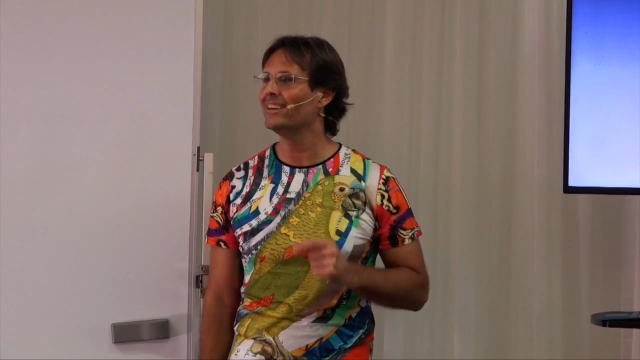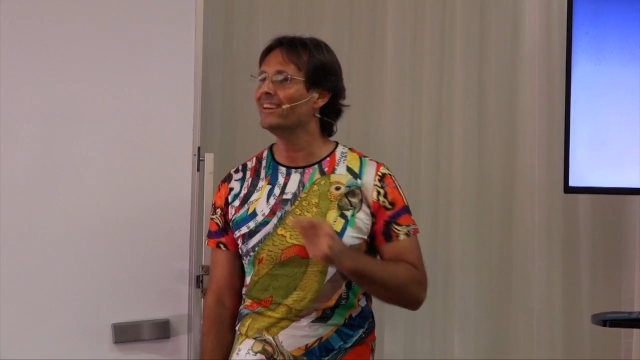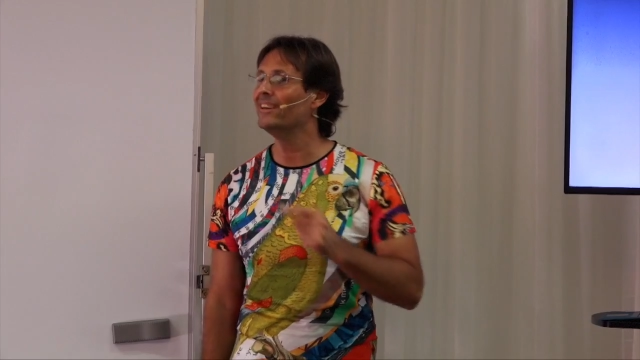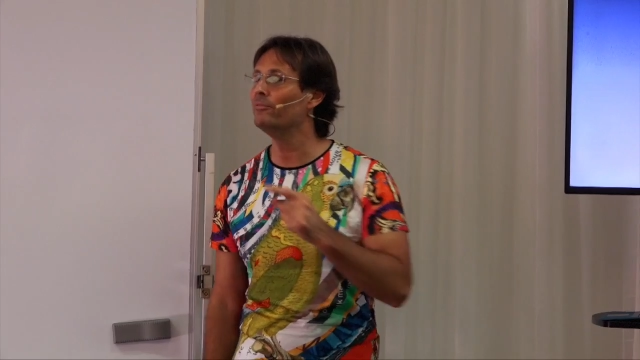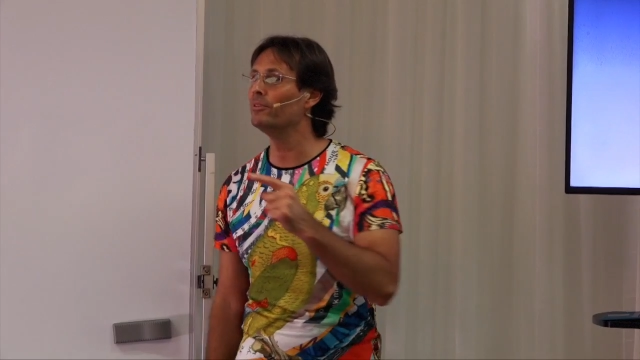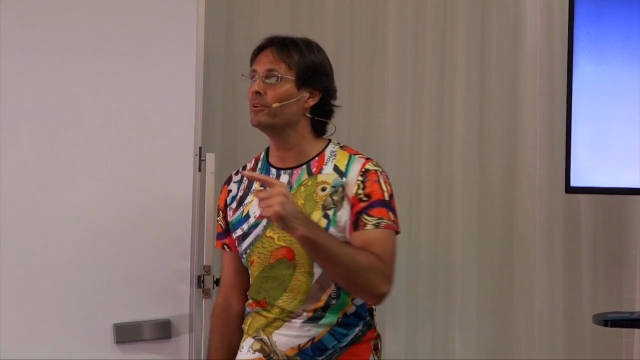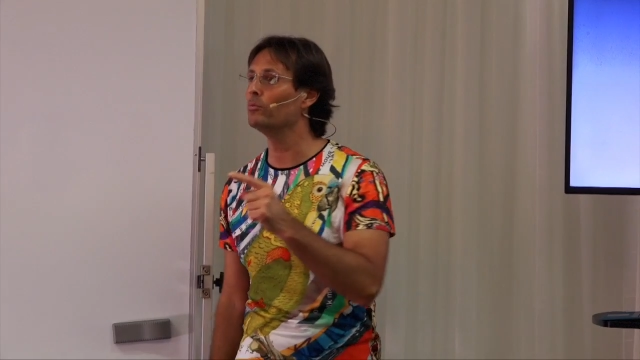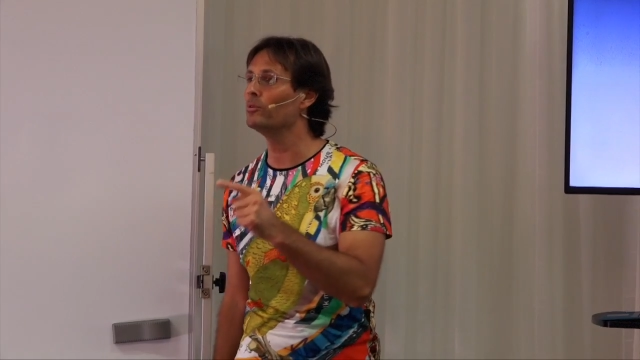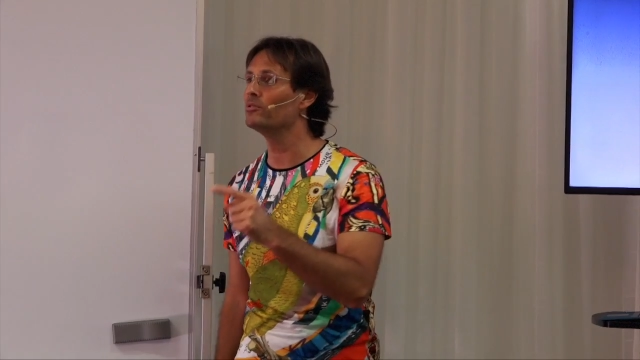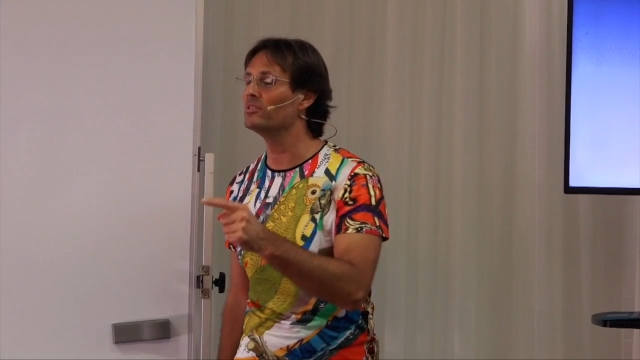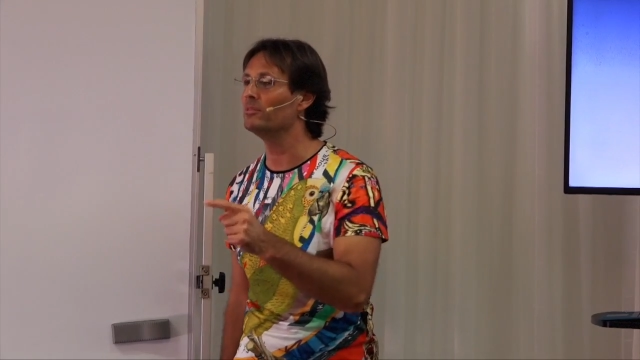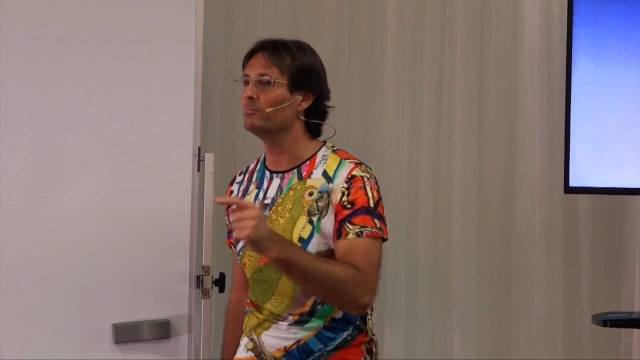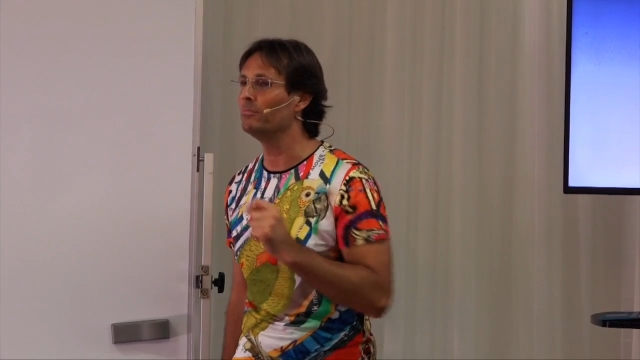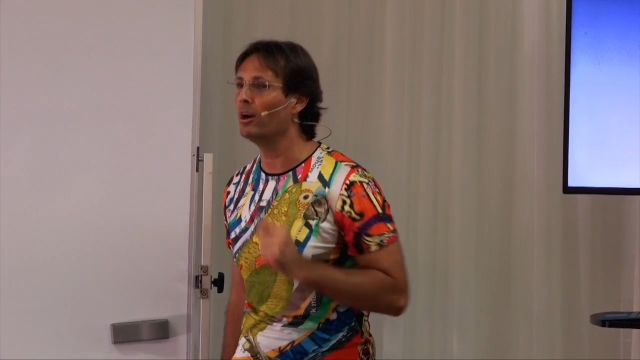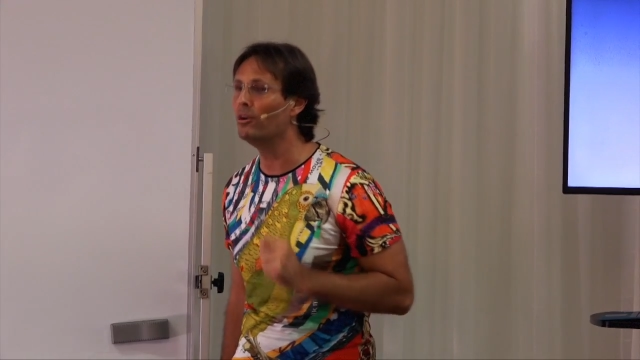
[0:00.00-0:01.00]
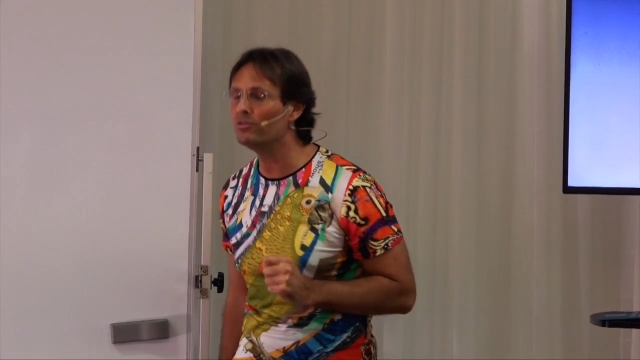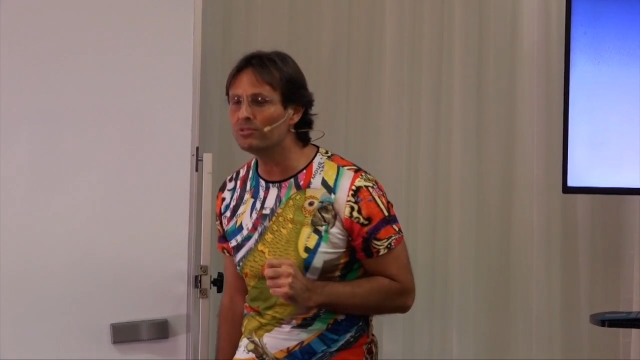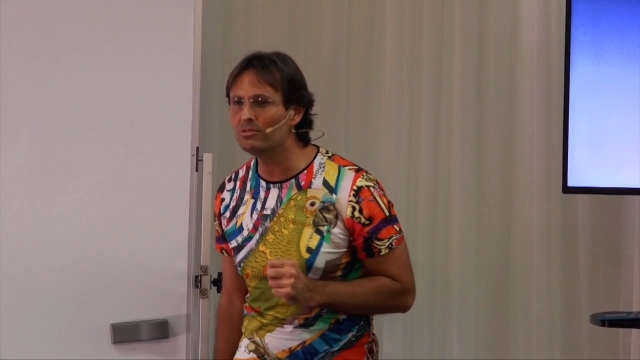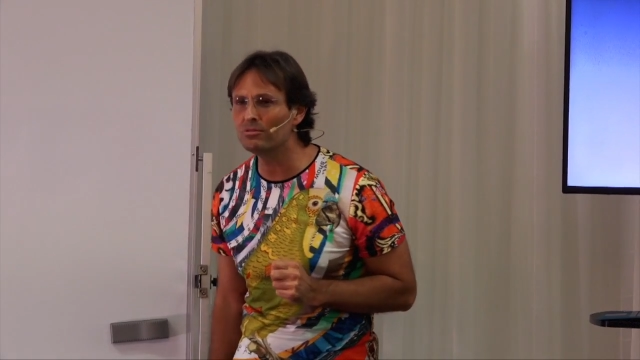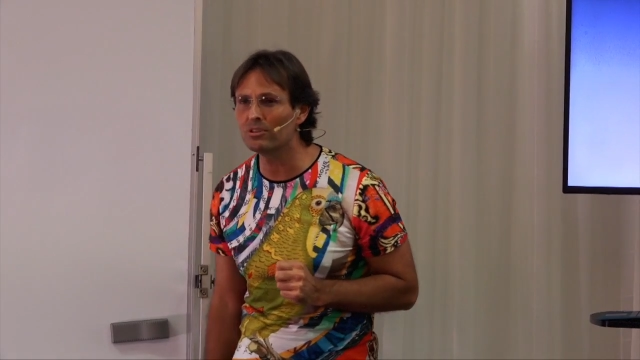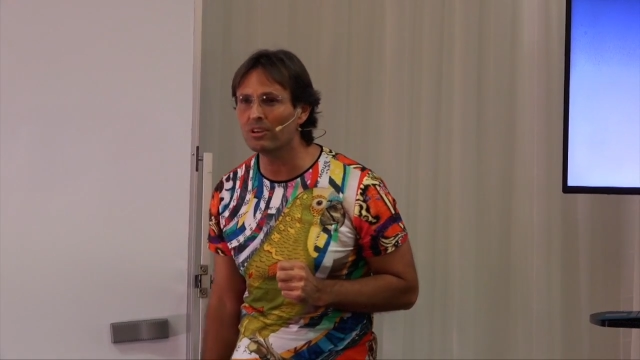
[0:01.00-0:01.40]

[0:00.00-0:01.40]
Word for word: If there was an emotional